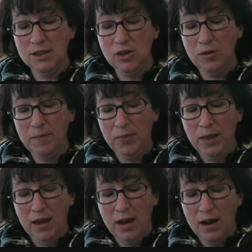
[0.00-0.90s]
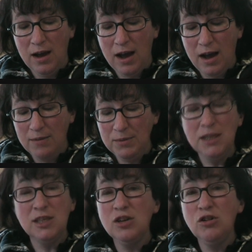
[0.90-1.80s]
So I'm in
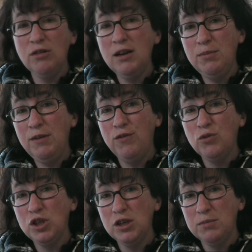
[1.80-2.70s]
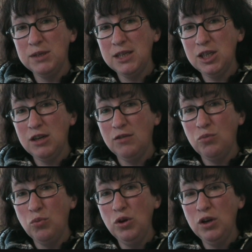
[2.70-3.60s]
this incredibly fortunate position
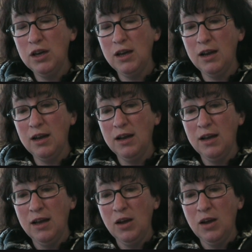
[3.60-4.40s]
of working